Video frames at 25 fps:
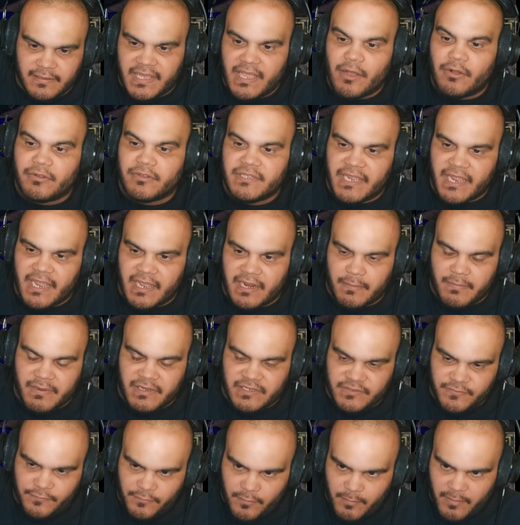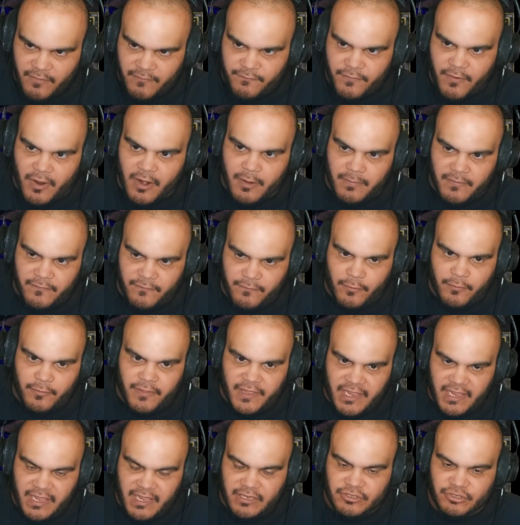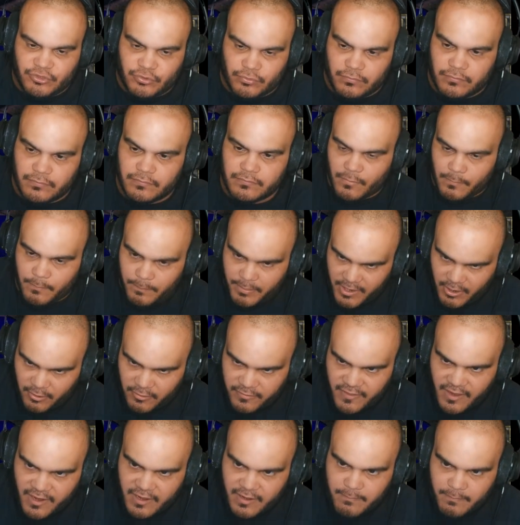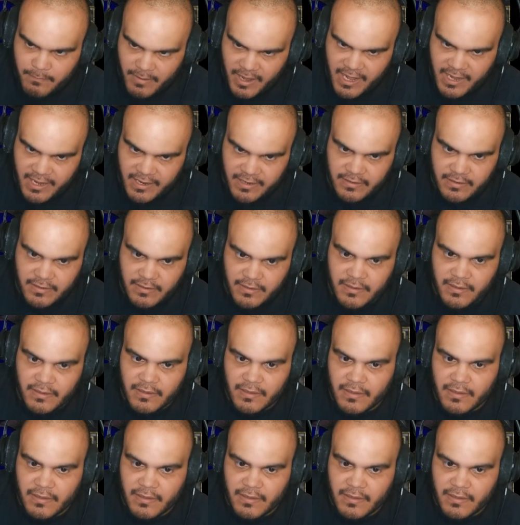kill the enemies from afar before they hit you. So bear that in mind.